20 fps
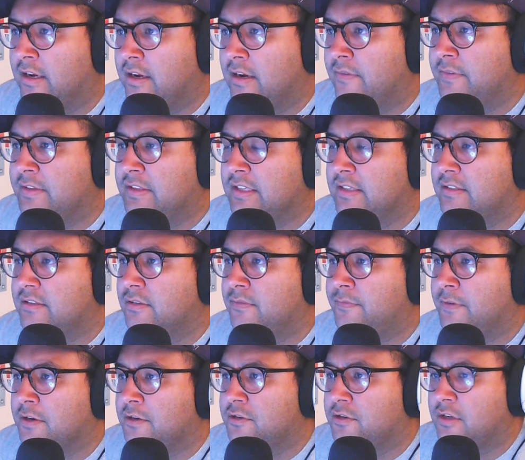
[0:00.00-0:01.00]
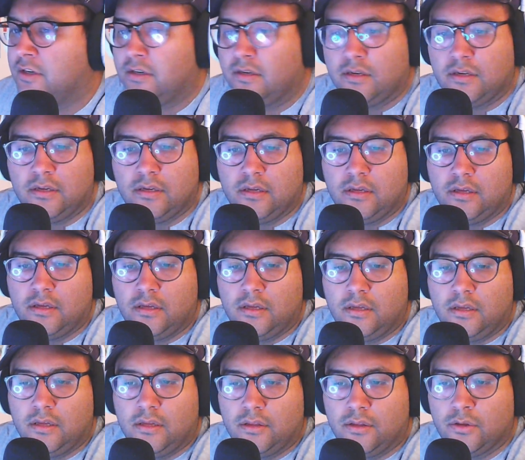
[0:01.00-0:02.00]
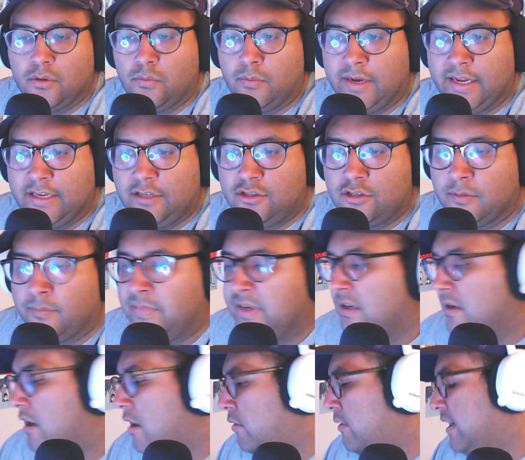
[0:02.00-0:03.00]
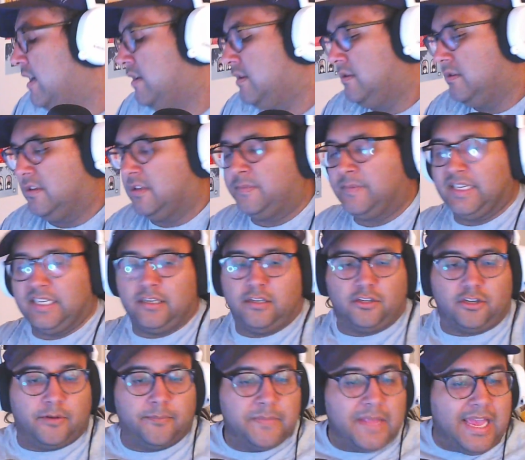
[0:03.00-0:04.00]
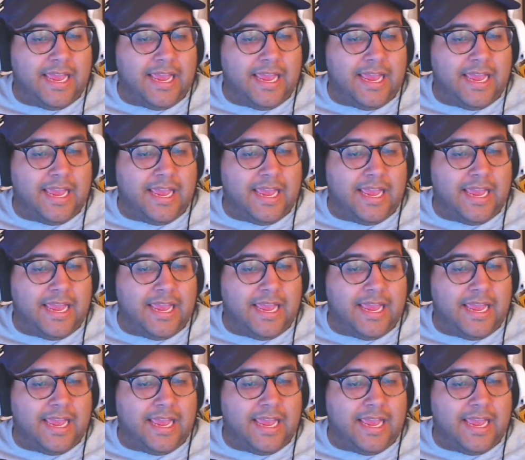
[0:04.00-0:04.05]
Everything's still functioning the way it should be. Okay. Just making sure.